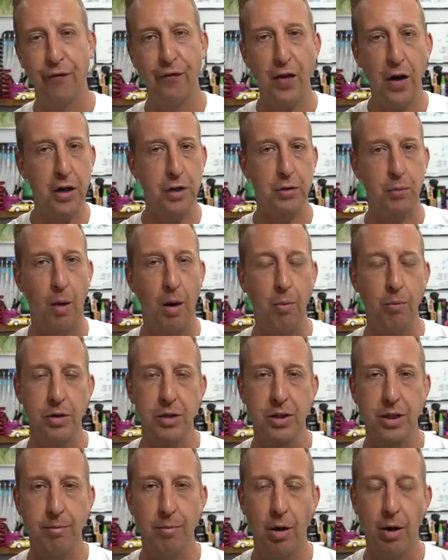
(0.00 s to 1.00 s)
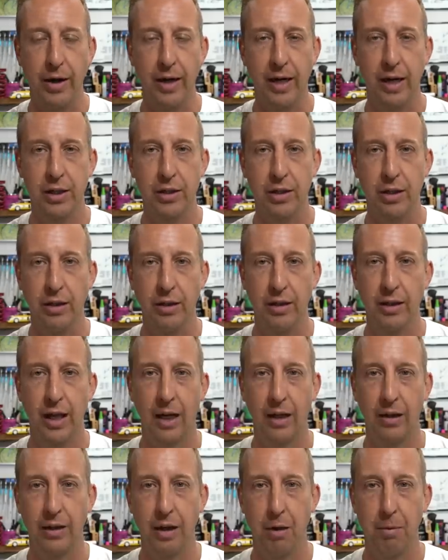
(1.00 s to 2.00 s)
first one was the Martin Ashton
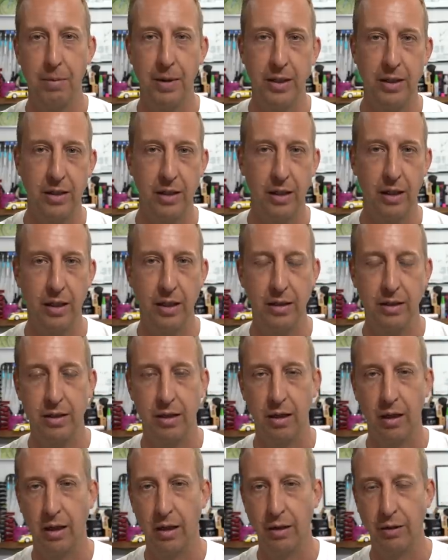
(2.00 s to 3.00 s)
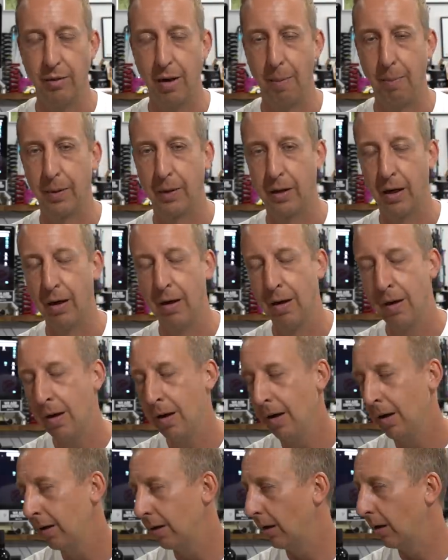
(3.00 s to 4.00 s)
Cannondale Beast of the East, the replica.
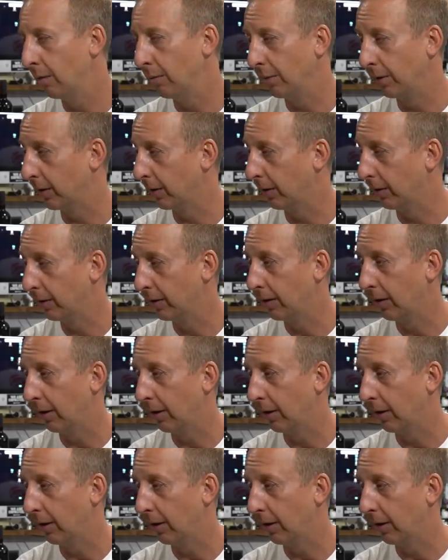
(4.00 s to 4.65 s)
Oh my God.